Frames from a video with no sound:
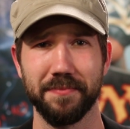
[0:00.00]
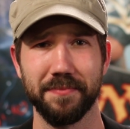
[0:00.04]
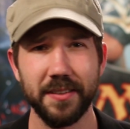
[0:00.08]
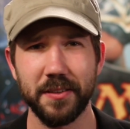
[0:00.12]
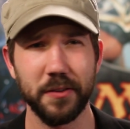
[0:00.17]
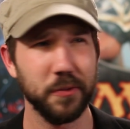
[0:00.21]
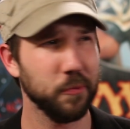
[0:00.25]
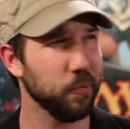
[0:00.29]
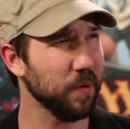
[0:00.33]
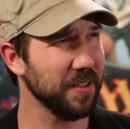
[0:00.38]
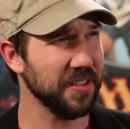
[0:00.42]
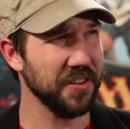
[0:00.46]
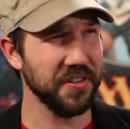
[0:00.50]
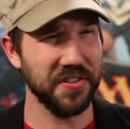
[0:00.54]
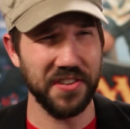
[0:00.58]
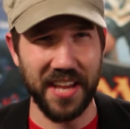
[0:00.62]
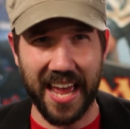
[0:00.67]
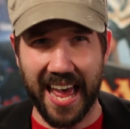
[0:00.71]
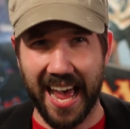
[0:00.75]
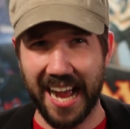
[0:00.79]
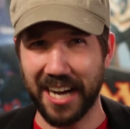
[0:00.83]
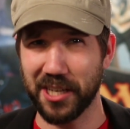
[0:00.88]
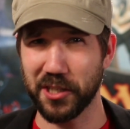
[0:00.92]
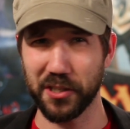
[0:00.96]
Does Wizards
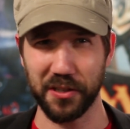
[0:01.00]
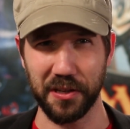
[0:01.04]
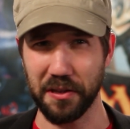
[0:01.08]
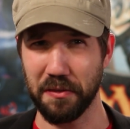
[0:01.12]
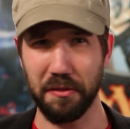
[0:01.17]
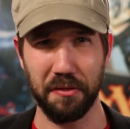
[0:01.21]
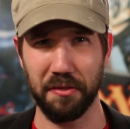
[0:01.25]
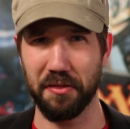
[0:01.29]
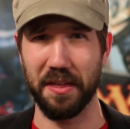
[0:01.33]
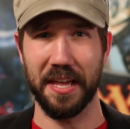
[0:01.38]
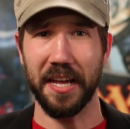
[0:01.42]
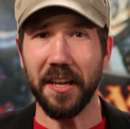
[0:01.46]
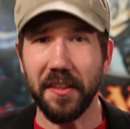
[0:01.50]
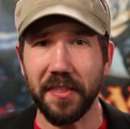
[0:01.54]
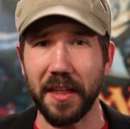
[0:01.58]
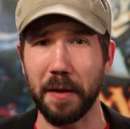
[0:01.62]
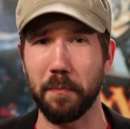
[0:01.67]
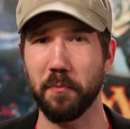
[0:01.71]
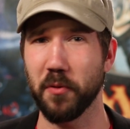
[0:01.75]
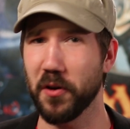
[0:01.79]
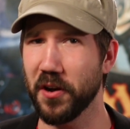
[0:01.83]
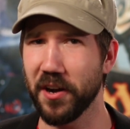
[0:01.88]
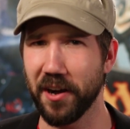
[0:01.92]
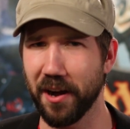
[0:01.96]
actually think they
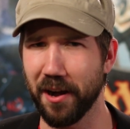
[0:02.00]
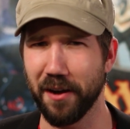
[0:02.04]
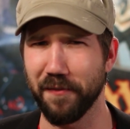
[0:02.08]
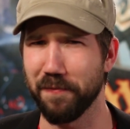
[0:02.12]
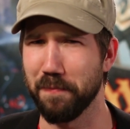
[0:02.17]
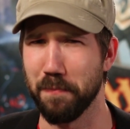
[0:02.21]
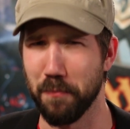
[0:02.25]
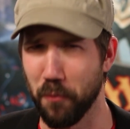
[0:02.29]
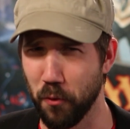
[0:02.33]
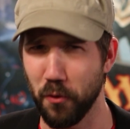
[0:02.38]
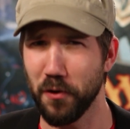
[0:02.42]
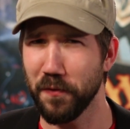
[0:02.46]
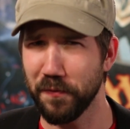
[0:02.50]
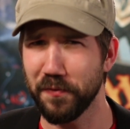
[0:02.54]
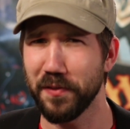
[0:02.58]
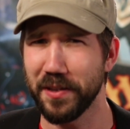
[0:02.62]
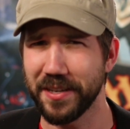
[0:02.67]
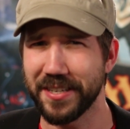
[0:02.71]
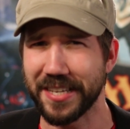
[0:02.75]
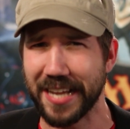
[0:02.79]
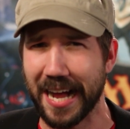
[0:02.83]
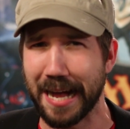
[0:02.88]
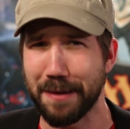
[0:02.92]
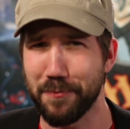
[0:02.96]
printed enough morph
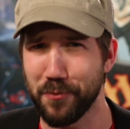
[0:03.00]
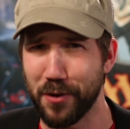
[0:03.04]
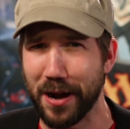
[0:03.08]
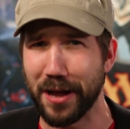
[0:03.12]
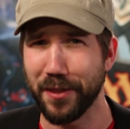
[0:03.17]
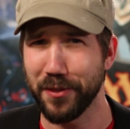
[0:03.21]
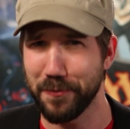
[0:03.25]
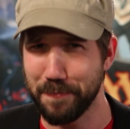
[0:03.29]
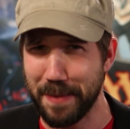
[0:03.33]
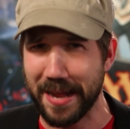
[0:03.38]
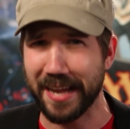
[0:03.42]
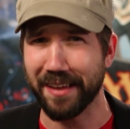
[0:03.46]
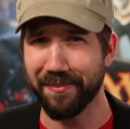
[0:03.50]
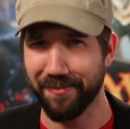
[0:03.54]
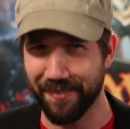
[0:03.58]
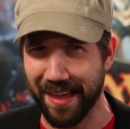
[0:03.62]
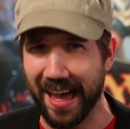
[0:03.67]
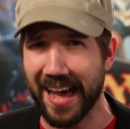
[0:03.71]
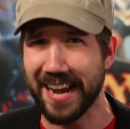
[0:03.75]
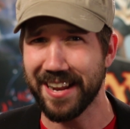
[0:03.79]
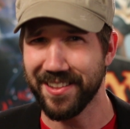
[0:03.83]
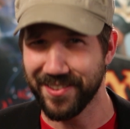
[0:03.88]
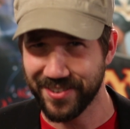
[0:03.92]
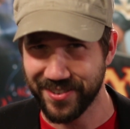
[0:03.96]
this time around to make
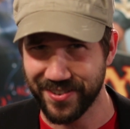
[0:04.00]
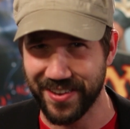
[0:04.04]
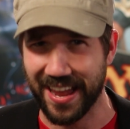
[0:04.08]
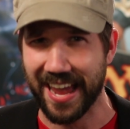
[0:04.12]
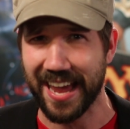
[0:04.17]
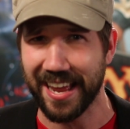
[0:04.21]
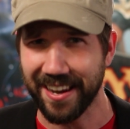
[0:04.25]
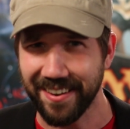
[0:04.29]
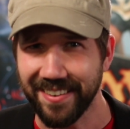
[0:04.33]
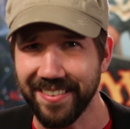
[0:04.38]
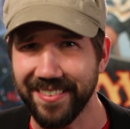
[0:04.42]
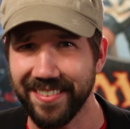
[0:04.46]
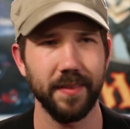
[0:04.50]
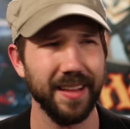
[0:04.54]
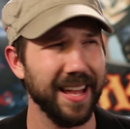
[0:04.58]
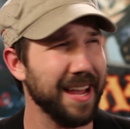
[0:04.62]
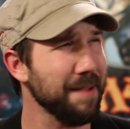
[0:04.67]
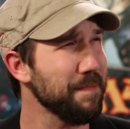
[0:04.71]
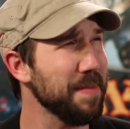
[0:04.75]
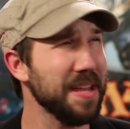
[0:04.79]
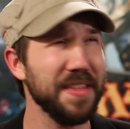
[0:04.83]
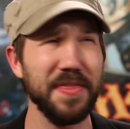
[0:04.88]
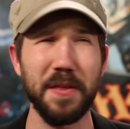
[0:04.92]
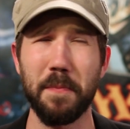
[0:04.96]
that insane?
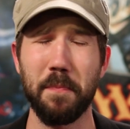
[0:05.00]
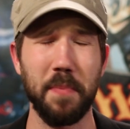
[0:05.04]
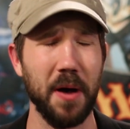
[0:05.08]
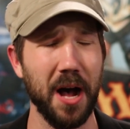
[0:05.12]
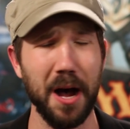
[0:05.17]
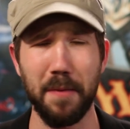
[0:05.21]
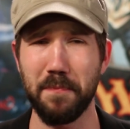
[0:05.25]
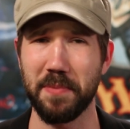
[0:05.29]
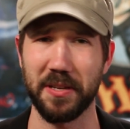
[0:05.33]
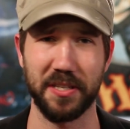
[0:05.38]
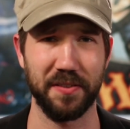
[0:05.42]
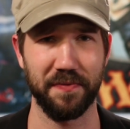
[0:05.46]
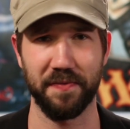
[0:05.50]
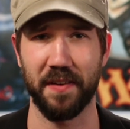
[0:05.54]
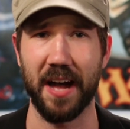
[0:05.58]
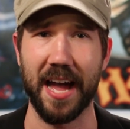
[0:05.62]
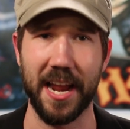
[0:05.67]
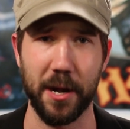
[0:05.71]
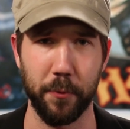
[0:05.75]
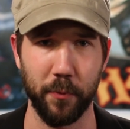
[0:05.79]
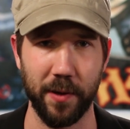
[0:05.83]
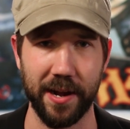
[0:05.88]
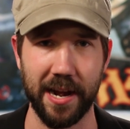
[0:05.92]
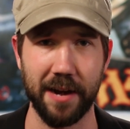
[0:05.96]
I mean, the pump is
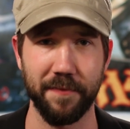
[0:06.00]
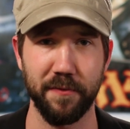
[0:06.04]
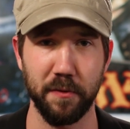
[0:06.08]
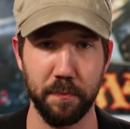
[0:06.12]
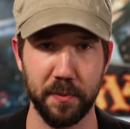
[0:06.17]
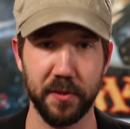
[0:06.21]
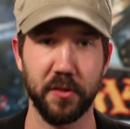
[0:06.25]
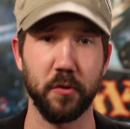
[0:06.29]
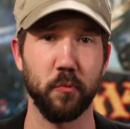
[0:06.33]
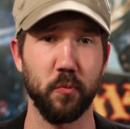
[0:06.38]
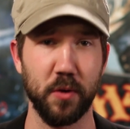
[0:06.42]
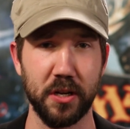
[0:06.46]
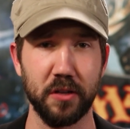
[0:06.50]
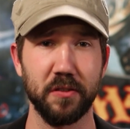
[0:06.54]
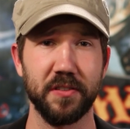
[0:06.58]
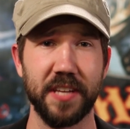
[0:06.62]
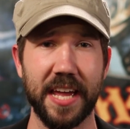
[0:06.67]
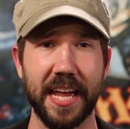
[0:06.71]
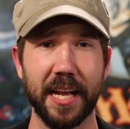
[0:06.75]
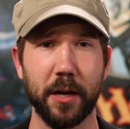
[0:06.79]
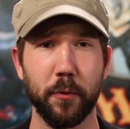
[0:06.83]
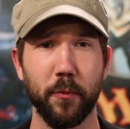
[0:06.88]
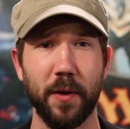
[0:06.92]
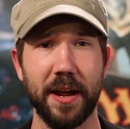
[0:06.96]
fine or whatever, but the real
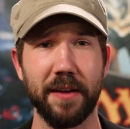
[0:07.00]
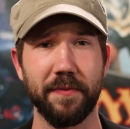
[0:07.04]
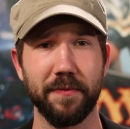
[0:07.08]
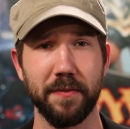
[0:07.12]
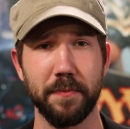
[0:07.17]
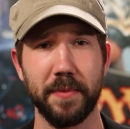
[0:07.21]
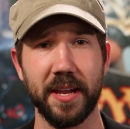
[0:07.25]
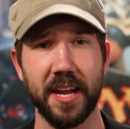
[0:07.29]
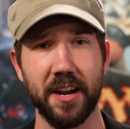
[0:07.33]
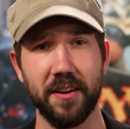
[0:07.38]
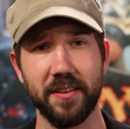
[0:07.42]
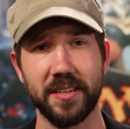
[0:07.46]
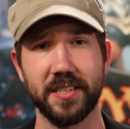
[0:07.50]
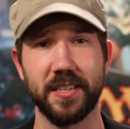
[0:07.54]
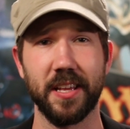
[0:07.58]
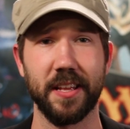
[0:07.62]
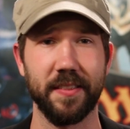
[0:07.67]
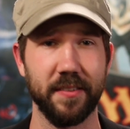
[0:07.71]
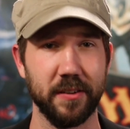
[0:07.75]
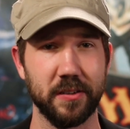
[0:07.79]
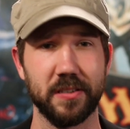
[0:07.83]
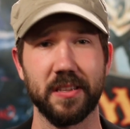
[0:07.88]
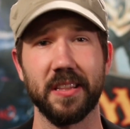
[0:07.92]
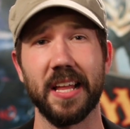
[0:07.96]
takeaway from here is
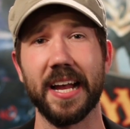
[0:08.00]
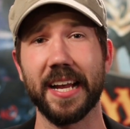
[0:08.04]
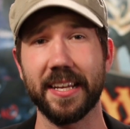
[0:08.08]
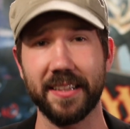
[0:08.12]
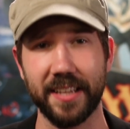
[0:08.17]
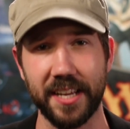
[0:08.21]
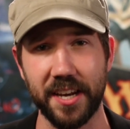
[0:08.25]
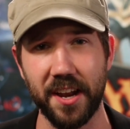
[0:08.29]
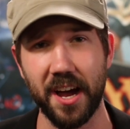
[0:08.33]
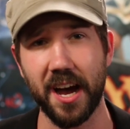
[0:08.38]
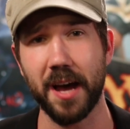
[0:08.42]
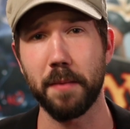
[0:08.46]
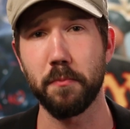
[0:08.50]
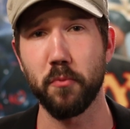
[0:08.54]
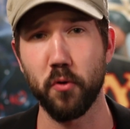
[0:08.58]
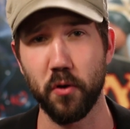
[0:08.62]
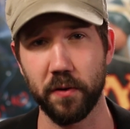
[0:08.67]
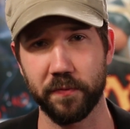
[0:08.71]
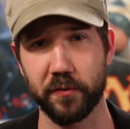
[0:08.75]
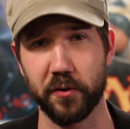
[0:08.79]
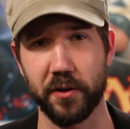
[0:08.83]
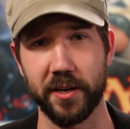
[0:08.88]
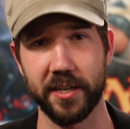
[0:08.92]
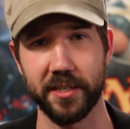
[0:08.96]
that there's likely
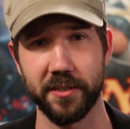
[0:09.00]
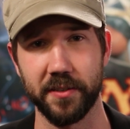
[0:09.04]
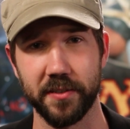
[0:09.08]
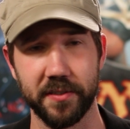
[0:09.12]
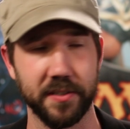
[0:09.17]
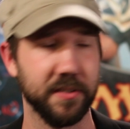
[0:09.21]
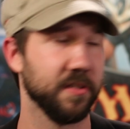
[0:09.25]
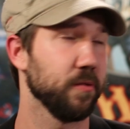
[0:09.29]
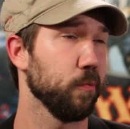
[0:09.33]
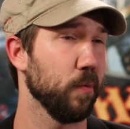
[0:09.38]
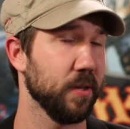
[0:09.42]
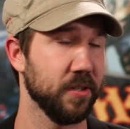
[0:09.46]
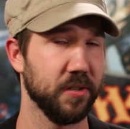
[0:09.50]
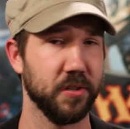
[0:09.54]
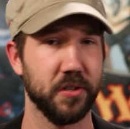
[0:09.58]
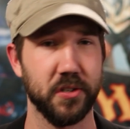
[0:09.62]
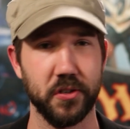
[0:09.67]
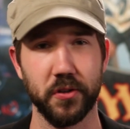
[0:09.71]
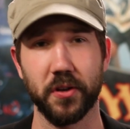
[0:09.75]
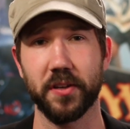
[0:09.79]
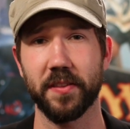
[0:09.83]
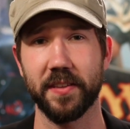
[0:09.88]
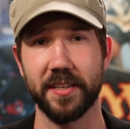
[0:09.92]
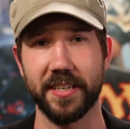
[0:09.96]
non-morph creatures since Wizards
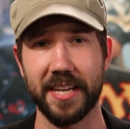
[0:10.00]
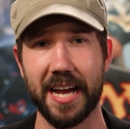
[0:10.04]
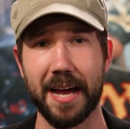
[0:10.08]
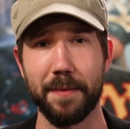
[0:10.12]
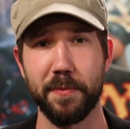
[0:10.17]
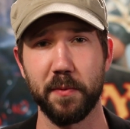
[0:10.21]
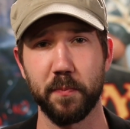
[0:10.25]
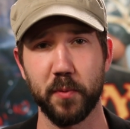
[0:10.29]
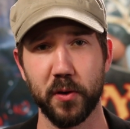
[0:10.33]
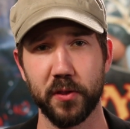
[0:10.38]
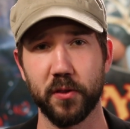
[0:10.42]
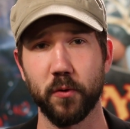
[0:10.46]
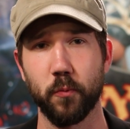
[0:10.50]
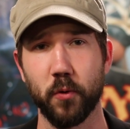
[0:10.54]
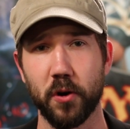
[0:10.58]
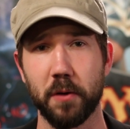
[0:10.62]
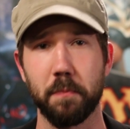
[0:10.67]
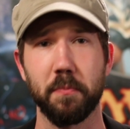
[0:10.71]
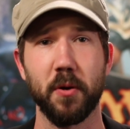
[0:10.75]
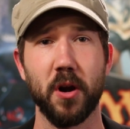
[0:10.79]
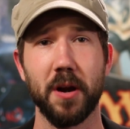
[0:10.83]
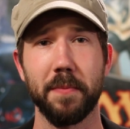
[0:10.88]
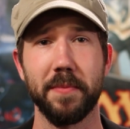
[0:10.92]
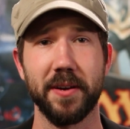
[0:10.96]
took the time to put the
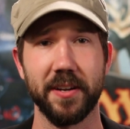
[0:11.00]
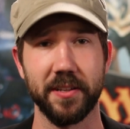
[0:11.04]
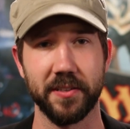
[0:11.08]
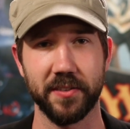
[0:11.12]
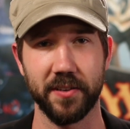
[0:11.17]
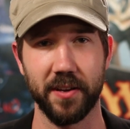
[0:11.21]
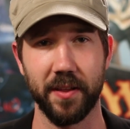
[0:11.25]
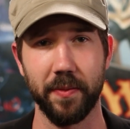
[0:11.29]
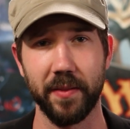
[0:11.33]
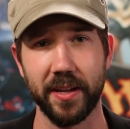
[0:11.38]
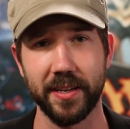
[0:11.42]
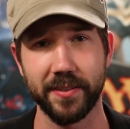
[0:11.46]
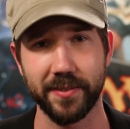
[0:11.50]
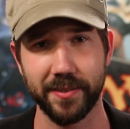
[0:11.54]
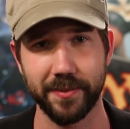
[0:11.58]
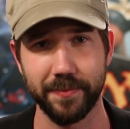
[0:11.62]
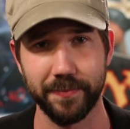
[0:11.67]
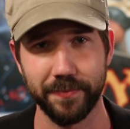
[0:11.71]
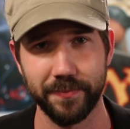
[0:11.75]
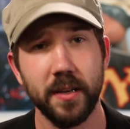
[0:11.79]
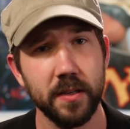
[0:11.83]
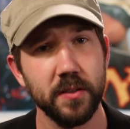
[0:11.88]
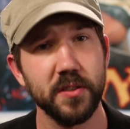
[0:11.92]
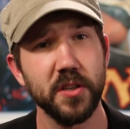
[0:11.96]
word permanence on this.
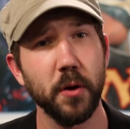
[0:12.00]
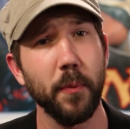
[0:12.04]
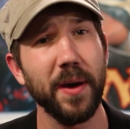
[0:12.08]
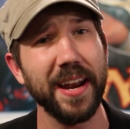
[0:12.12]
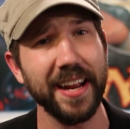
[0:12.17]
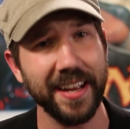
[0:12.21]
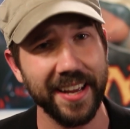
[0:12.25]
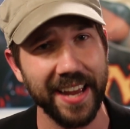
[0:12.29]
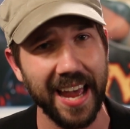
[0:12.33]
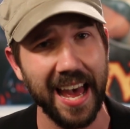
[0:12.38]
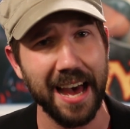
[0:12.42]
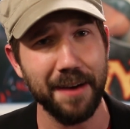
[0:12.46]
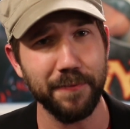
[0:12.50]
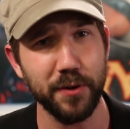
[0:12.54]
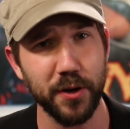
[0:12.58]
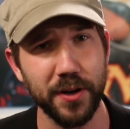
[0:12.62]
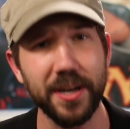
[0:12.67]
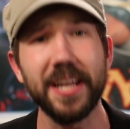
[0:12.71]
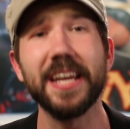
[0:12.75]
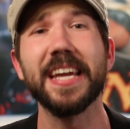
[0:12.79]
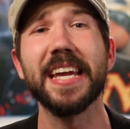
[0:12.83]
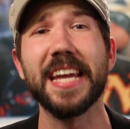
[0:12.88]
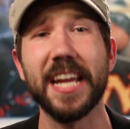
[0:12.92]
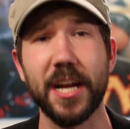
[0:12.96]
So at a
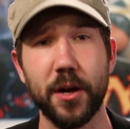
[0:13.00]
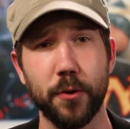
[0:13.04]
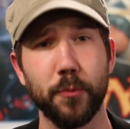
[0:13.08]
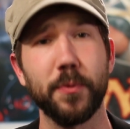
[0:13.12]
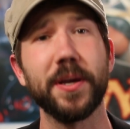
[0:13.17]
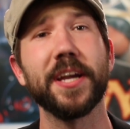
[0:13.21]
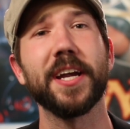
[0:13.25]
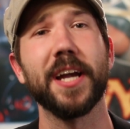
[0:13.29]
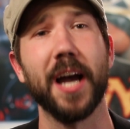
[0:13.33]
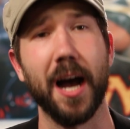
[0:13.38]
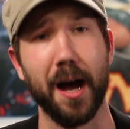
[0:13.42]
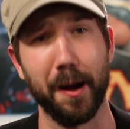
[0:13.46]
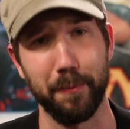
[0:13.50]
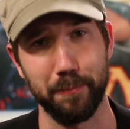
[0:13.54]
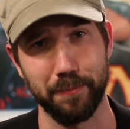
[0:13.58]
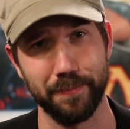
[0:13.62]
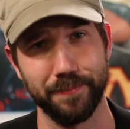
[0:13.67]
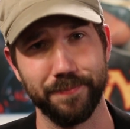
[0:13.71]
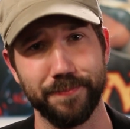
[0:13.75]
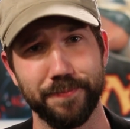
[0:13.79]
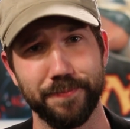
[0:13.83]
cavern, here we come.